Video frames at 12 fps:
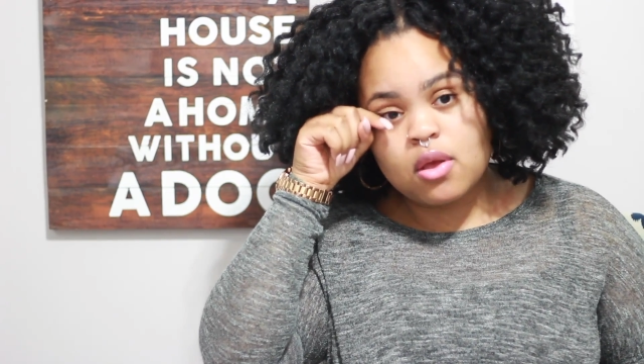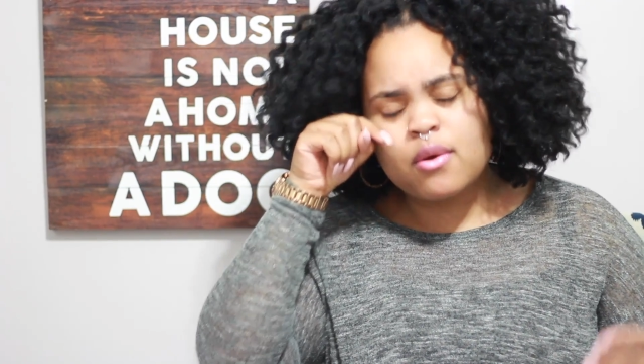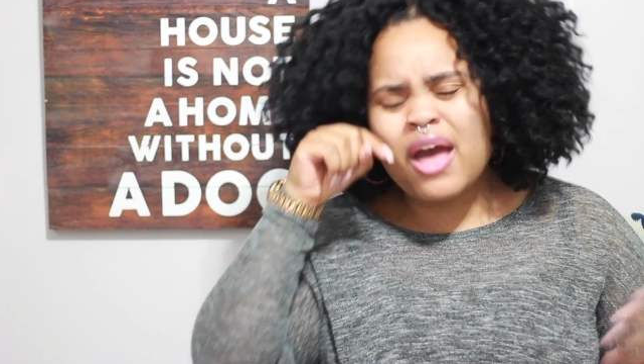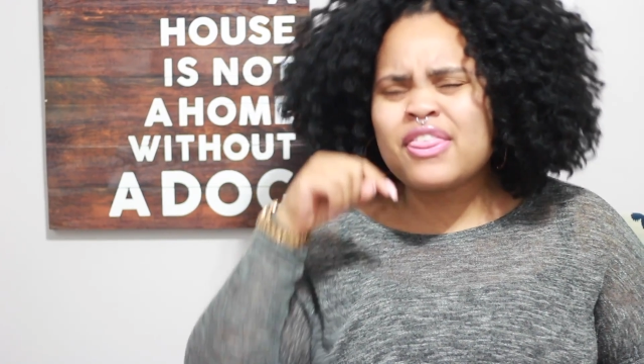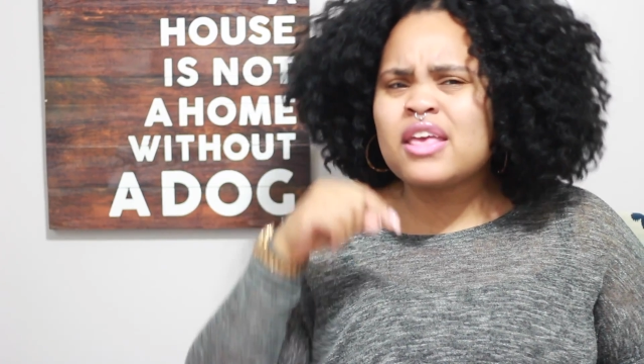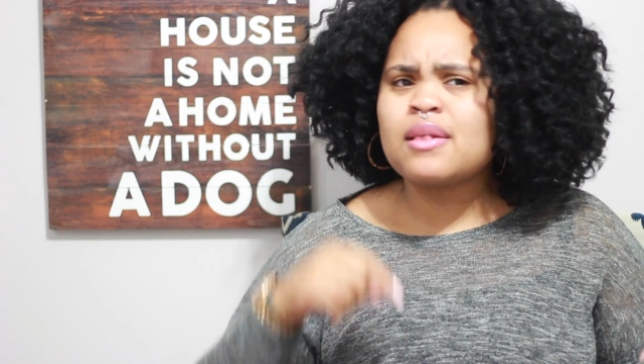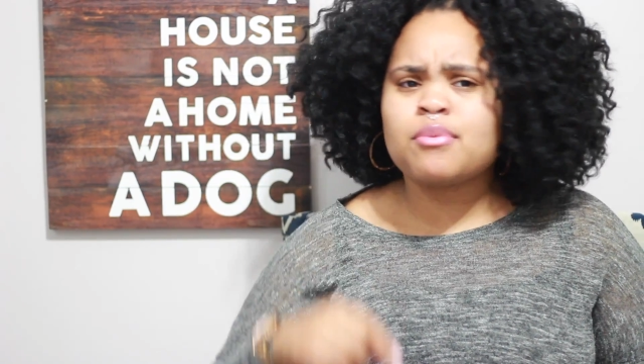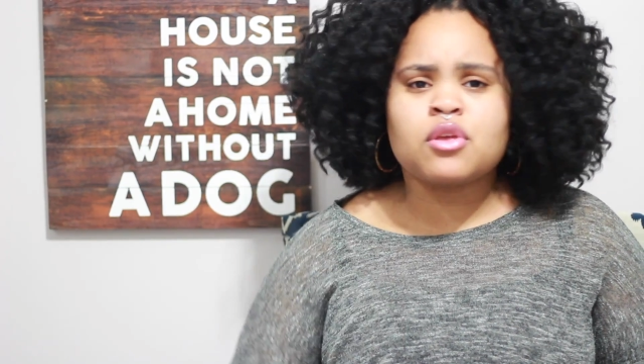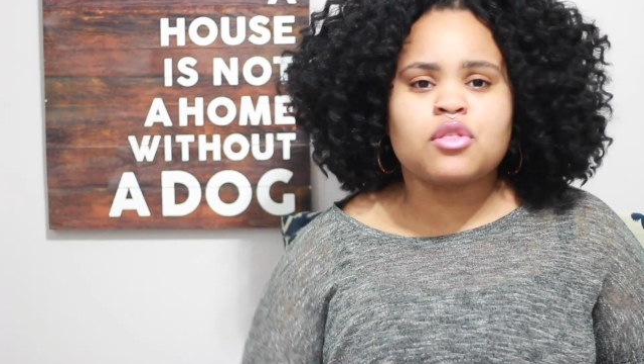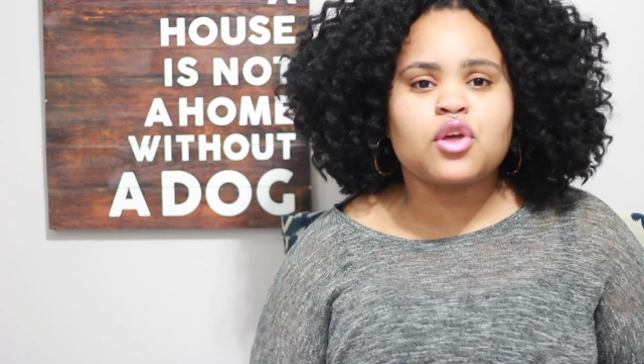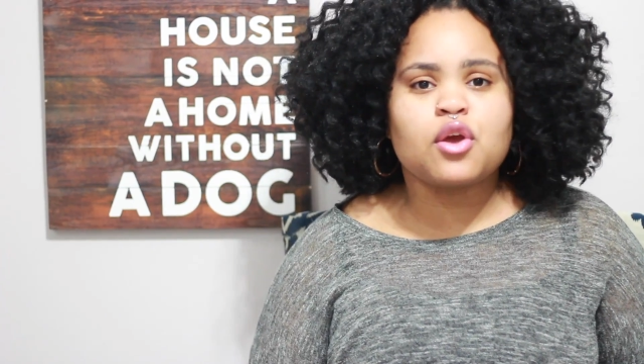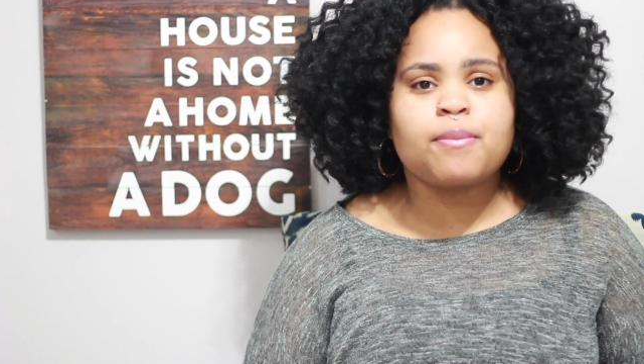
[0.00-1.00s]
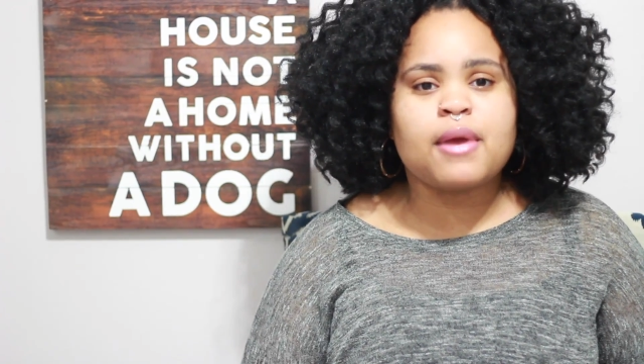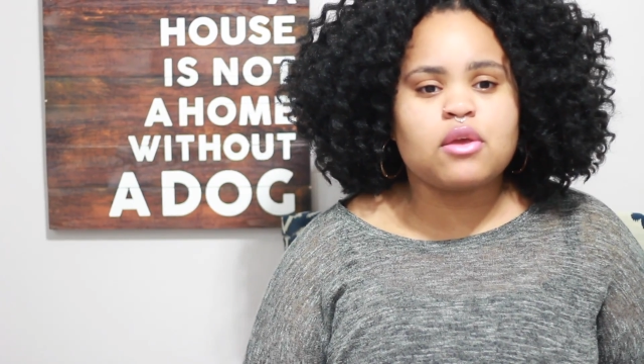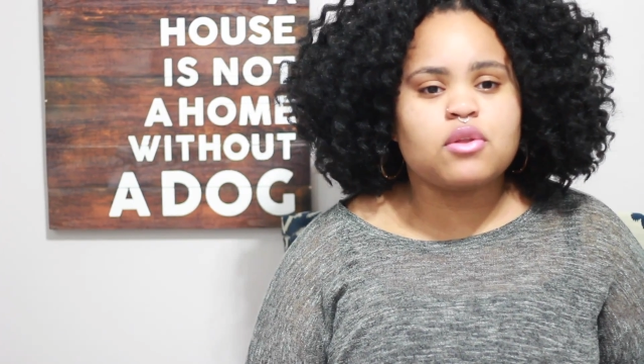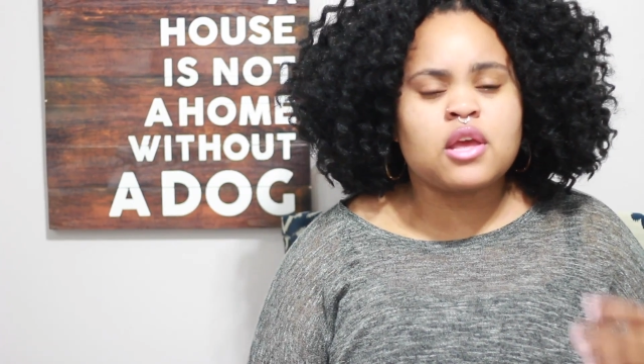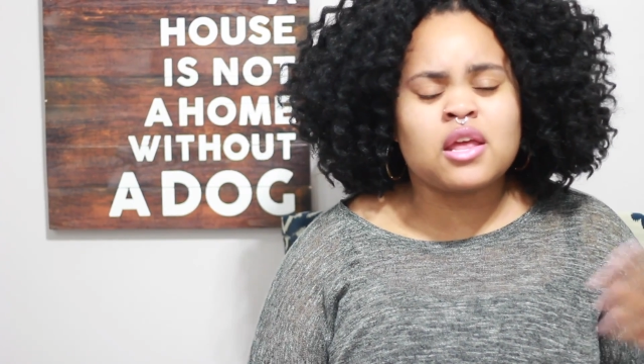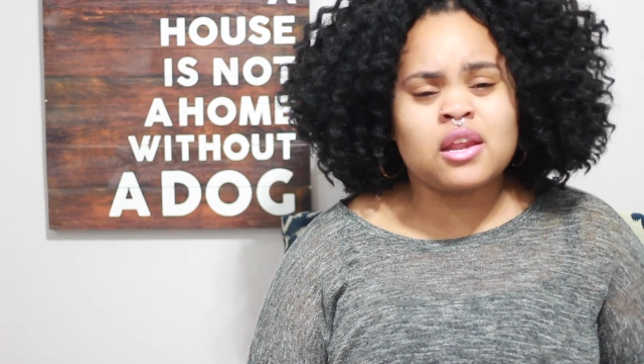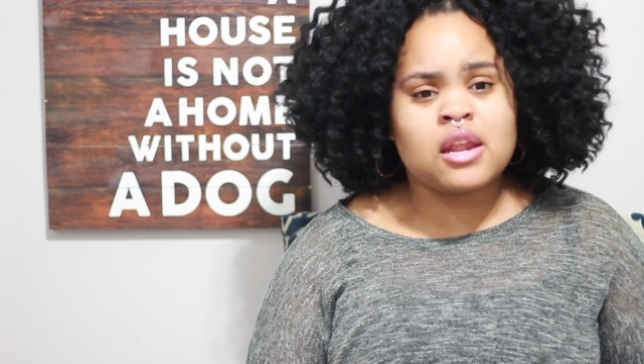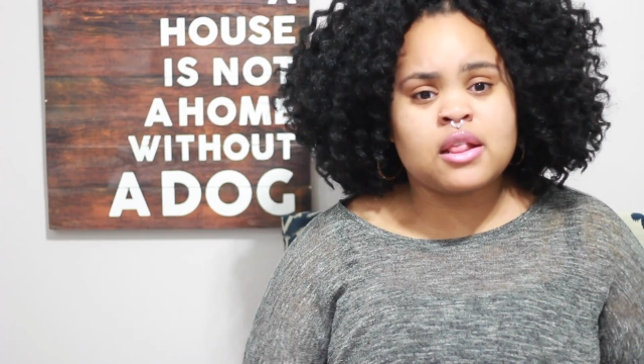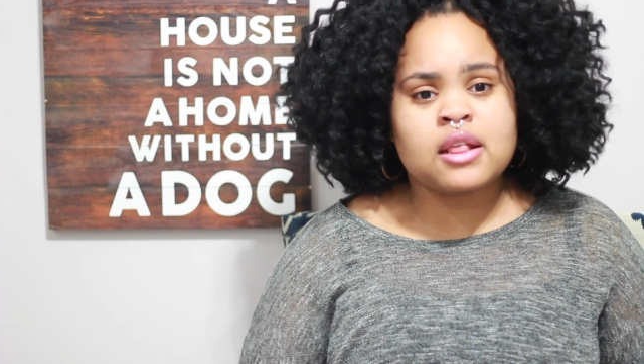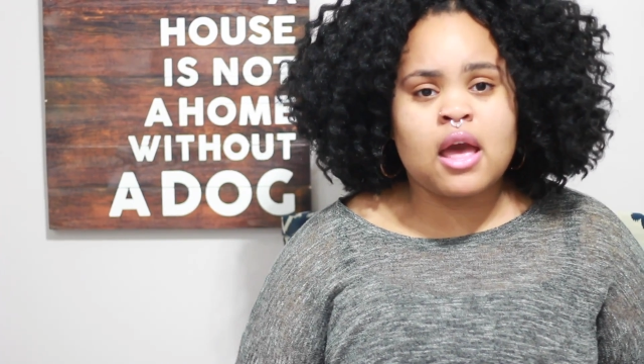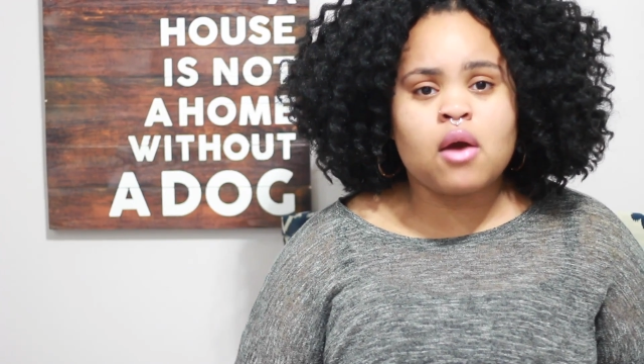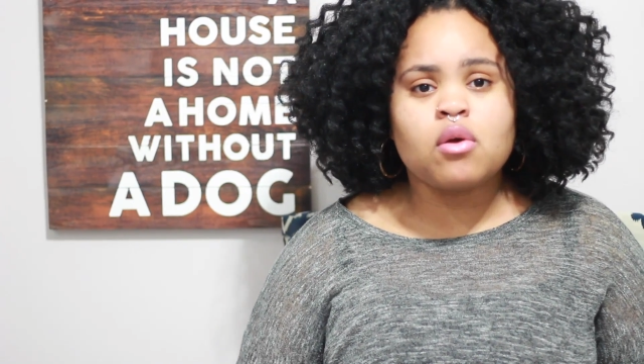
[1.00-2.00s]
Oh, I think it's up to the third pet you to get a
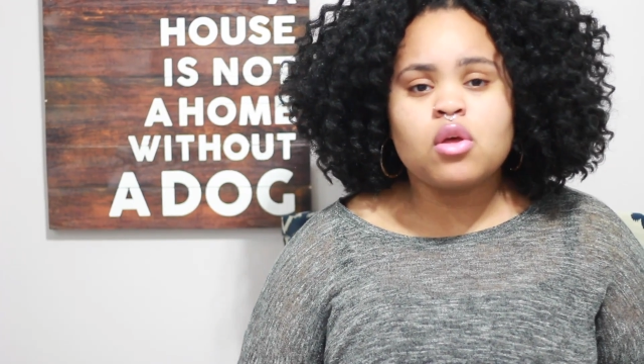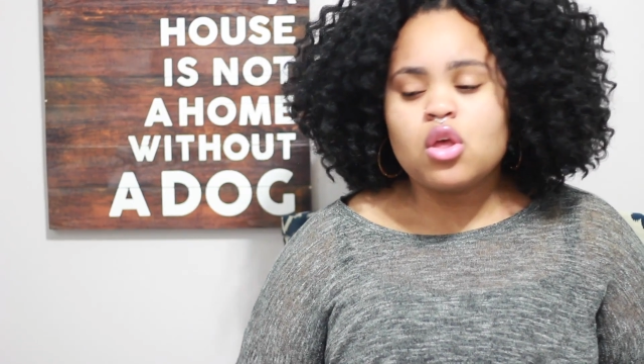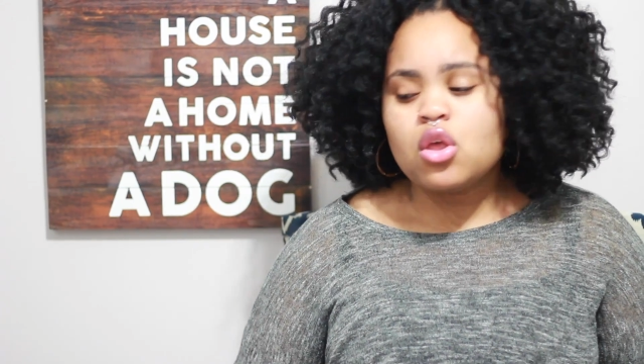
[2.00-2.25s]
discount.